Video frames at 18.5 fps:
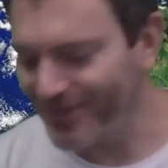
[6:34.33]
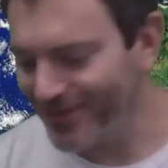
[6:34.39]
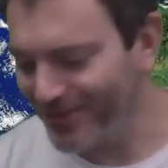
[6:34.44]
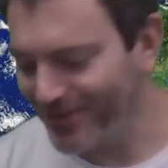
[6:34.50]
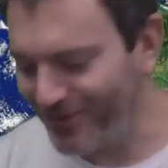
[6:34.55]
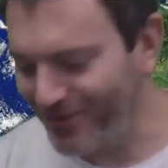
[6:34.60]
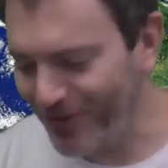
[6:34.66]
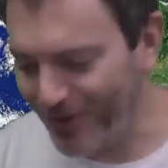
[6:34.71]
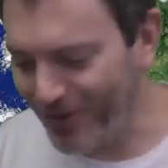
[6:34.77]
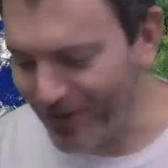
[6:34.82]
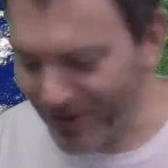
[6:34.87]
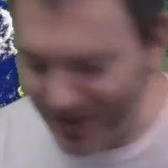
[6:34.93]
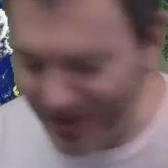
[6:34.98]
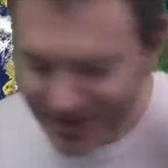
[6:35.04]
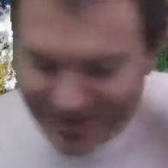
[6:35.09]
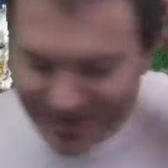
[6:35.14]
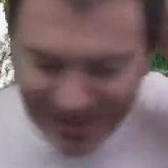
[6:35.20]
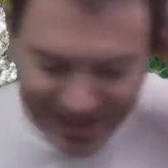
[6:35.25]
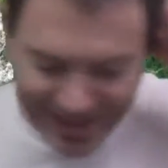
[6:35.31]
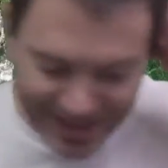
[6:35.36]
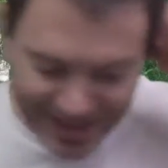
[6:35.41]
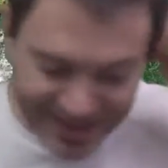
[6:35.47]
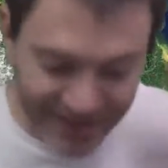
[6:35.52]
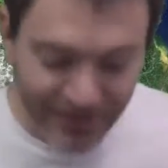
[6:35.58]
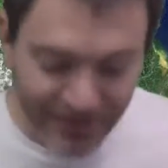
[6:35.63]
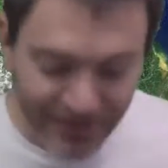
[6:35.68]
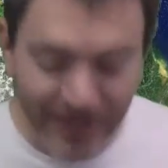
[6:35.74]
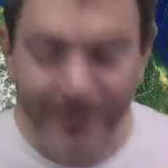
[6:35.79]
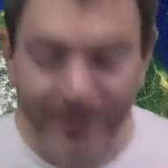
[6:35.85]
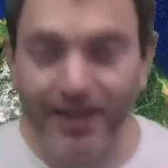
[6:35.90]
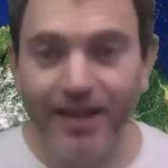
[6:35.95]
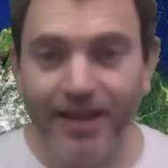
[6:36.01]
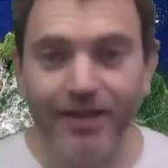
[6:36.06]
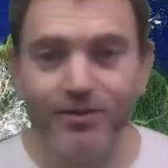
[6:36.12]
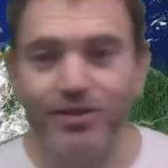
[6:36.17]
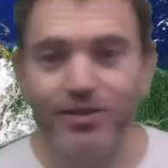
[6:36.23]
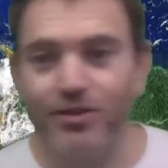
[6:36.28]
For a TEDx event that
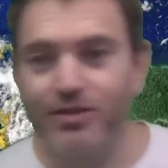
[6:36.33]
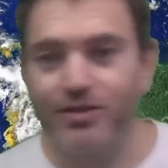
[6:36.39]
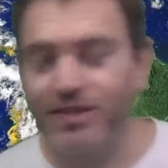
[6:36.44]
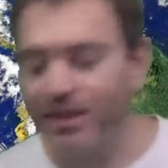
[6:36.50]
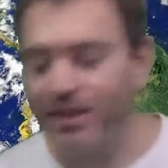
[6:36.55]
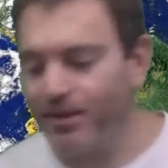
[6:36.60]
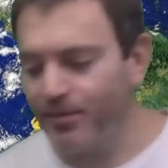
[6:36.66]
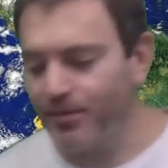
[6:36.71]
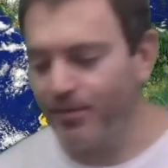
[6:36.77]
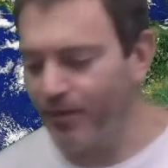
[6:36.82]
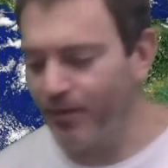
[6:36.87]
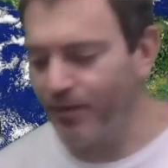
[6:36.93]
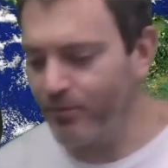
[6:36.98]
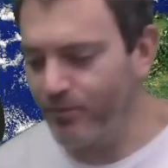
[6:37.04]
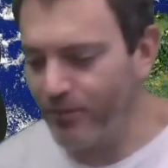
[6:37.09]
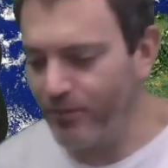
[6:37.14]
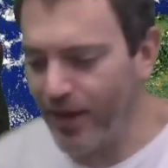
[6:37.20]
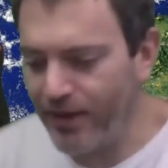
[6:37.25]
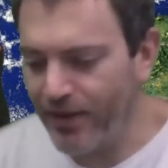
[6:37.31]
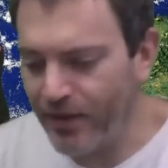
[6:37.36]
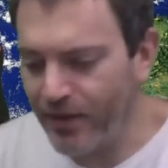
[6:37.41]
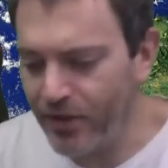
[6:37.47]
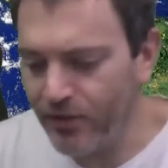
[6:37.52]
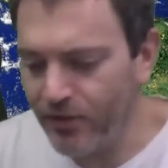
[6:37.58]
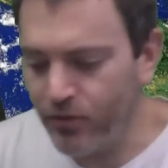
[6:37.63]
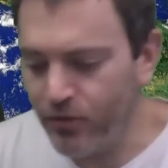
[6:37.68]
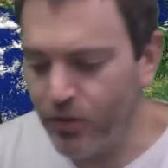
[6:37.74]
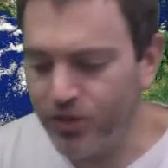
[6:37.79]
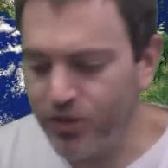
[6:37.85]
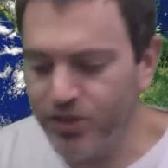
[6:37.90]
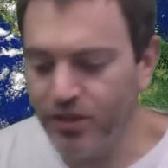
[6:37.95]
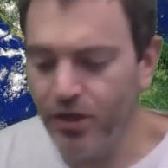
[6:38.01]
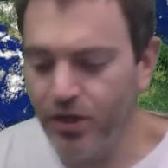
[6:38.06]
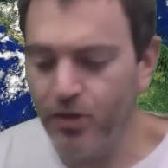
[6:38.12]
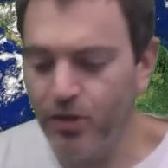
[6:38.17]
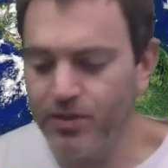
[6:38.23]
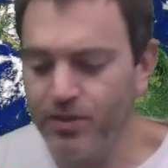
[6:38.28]
I was hosting. I had the good fortune
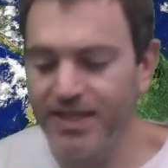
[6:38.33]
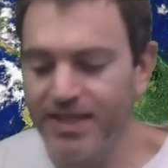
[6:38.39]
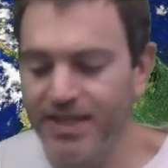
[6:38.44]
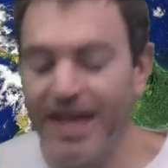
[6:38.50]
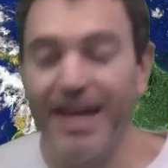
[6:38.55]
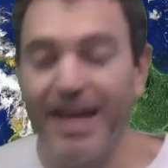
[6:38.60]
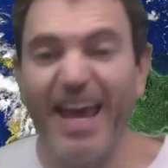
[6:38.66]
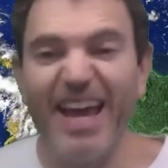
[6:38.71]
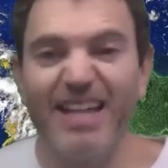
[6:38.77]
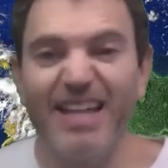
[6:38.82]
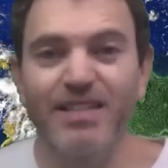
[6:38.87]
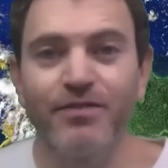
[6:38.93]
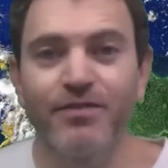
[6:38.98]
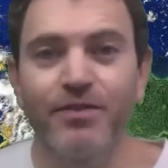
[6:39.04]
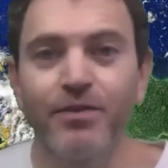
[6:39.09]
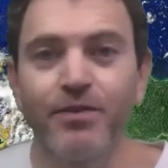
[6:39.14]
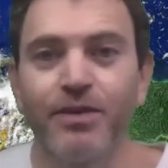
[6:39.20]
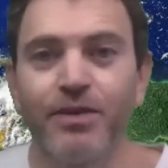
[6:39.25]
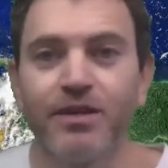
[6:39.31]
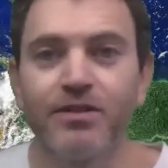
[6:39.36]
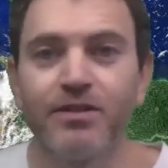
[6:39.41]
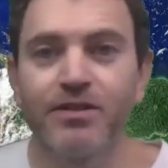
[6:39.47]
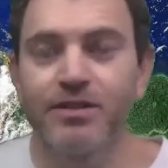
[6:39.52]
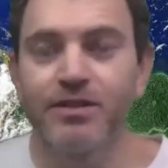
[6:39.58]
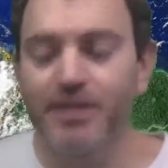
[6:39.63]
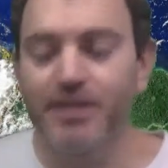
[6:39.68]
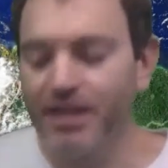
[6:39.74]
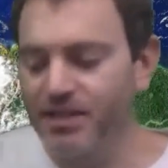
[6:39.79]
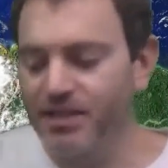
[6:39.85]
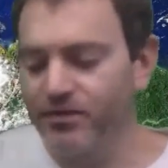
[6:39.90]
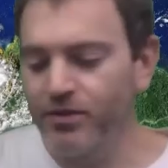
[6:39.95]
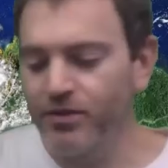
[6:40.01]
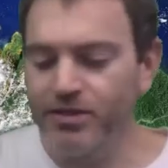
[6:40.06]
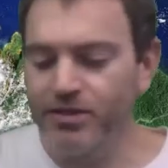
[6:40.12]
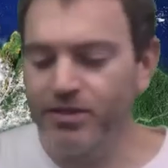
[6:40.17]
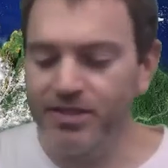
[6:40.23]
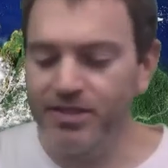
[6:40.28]
to host TEDx the last few
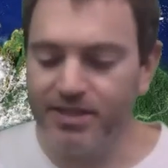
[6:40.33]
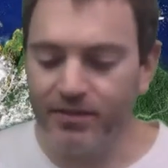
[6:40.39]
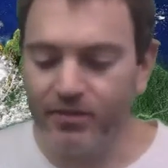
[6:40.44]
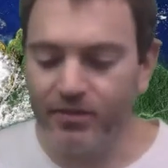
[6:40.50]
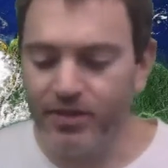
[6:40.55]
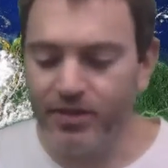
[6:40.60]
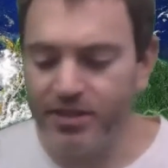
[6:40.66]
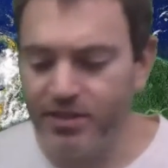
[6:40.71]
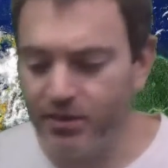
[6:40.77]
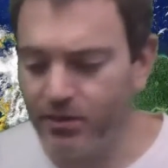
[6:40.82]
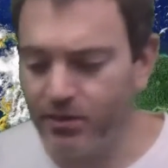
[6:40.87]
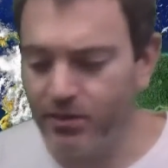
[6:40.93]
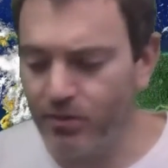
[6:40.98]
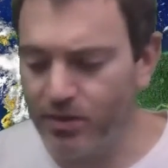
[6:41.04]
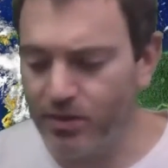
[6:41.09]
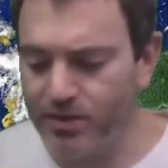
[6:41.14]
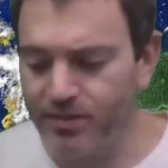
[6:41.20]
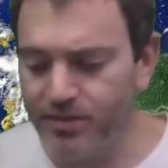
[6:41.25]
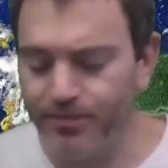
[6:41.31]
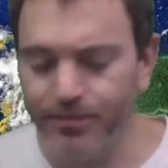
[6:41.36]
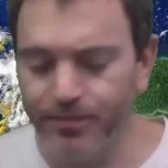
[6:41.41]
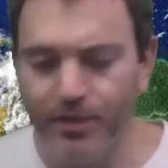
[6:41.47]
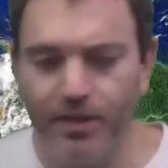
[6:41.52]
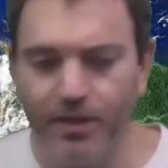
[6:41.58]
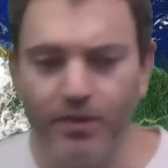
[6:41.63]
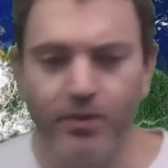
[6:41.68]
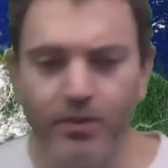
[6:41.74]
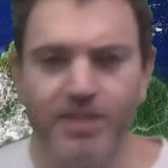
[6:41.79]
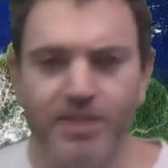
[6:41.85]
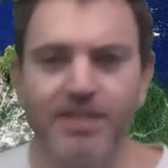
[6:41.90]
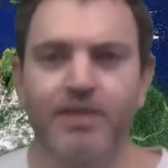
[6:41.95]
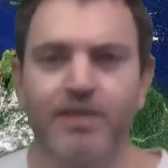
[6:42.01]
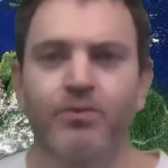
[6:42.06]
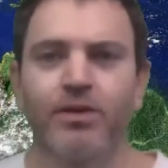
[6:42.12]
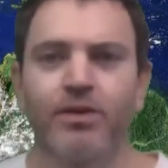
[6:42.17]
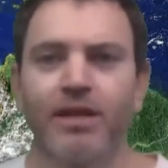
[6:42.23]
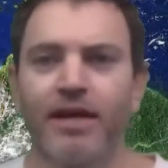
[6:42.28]
years, except for this year. It wasn't in
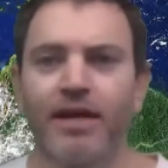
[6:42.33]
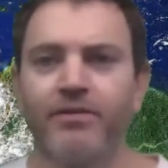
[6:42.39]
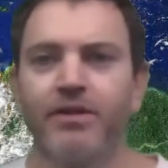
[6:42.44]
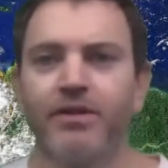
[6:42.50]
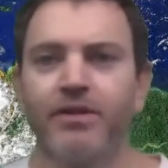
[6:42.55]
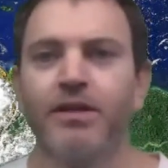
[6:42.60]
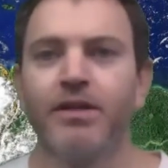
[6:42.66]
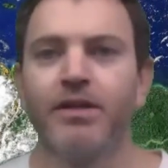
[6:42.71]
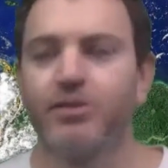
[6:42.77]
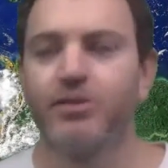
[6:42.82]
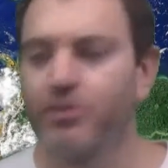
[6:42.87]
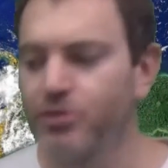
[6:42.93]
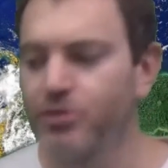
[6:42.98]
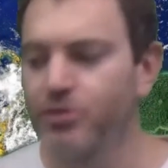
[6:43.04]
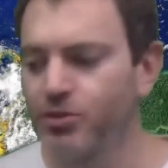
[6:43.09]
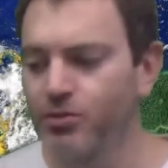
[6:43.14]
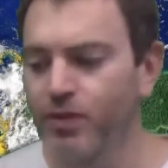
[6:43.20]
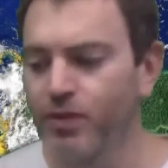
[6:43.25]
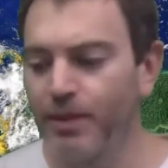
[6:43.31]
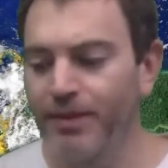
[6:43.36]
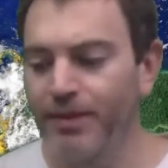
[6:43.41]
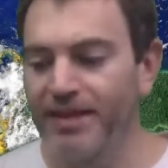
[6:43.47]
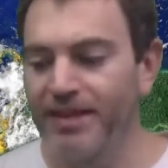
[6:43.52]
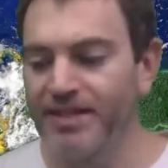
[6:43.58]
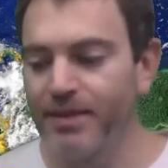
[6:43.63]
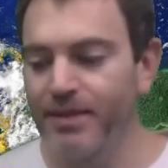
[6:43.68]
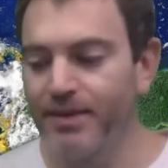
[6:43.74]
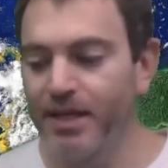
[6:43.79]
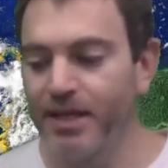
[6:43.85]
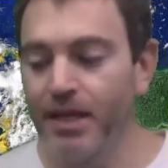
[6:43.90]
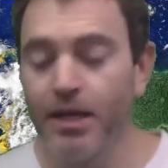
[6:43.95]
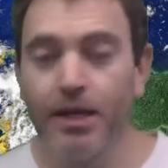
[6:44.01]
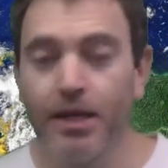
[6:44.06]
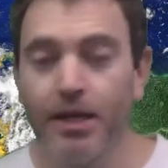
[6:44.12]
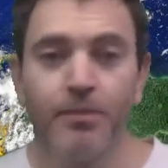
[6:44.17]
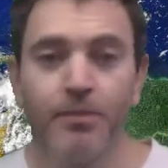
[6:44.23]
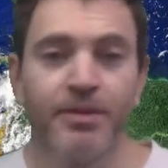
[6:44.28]
real life due to pandemic.
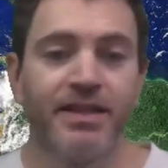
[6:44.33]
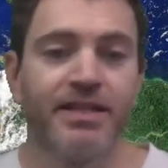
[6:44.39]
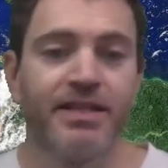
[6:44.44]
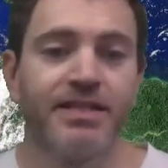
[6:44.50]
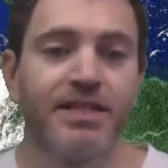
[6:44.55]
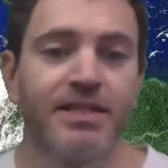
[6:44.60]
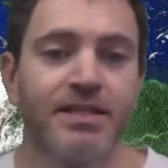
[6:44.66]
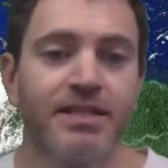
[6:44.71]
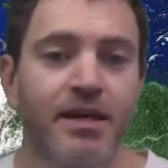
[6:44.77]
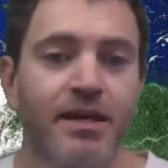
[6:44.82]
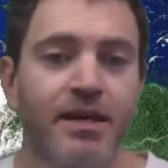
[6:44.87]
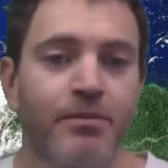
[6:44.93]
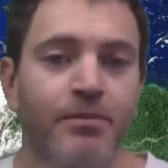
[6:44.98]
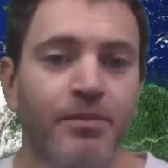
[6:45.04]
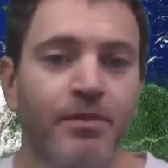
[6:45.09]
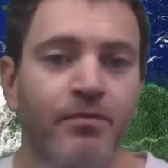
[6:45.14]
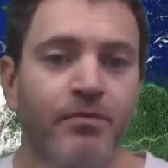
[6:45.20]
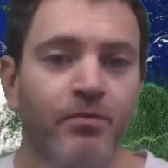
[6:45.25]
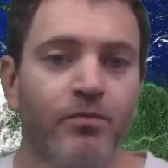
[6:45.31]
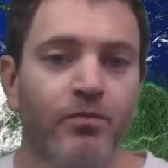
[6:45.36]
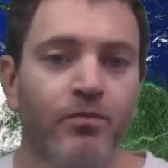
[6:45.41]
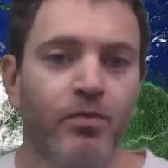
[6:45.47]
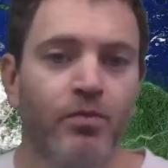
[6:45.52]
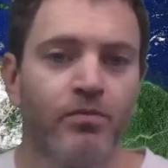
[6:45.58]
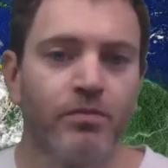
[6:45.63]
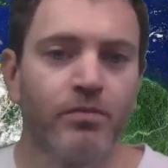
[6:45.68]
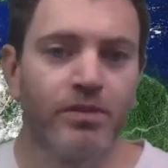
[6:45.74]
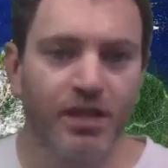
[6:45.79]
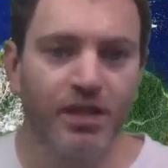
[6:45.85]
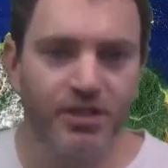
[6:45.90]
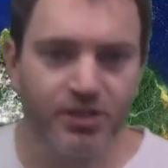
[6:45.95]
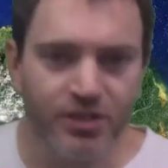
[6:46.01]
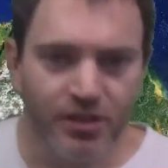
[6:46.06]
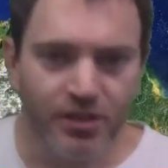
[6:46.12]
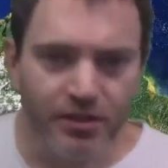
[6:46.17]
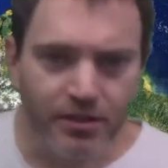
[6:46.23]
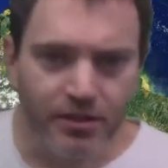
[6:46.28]
But this is, gosh
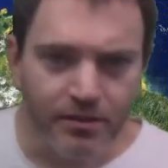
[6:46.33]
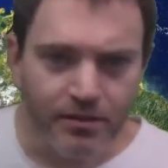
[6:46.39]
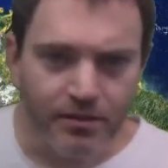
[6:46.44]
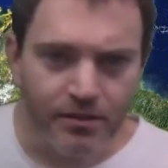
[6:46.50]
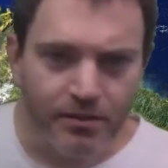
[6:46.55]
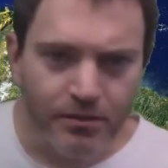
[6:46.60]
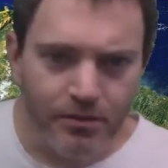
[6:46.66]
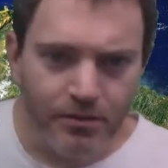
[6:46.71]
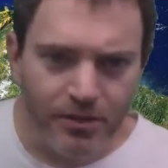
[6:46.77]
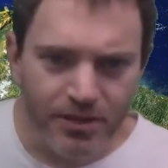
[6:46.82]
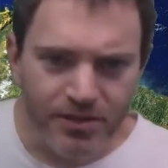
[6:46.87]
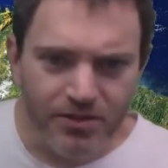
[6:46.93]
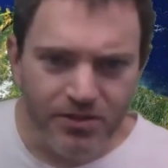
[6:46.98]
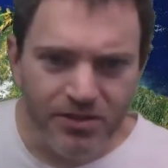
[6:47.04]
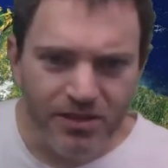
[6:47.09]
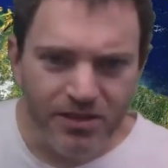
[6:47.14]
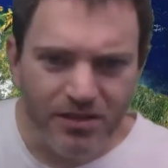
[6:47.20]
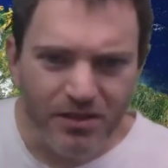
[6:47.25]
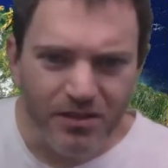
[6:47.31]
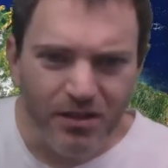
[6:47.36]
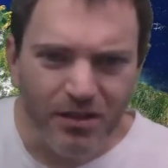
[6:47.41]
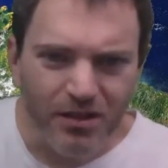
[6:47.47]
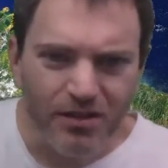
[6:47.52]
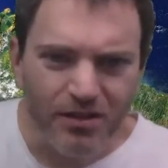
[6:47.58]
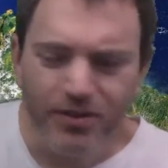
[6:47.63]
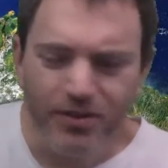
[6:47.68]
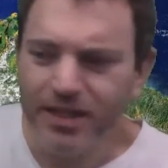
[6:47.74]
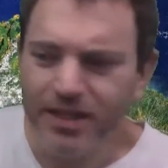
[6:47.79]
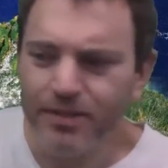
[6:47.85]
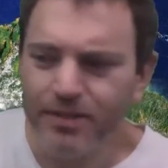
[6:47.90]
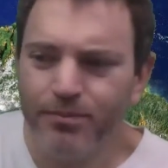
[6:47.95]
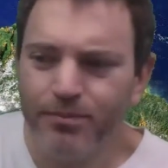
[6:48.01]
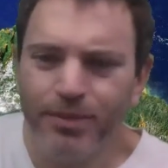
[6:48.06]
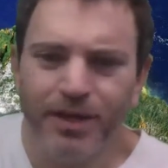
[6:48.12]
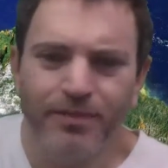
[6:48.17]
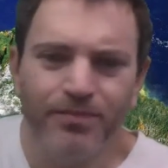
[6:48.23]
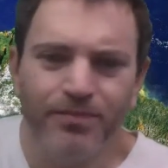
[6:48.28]
darn, green screen's a little hard to read it.
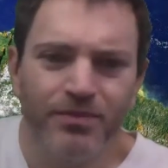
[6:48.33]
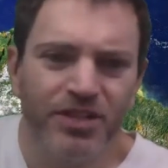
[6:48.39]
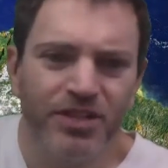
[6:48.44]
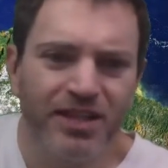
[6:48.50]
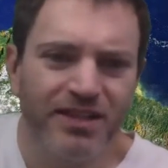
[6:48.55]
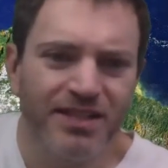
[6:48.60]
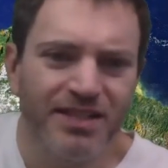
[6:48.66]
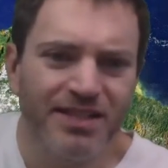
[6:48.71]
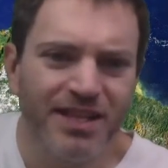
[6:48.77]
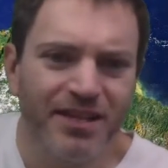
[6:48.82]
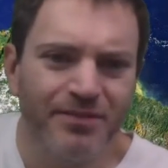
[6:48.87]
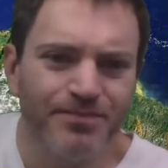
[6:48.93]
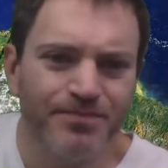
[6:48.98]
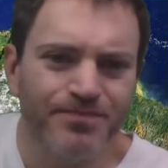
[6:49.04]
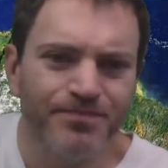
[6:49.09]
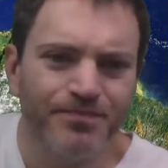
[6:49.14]
But check this out.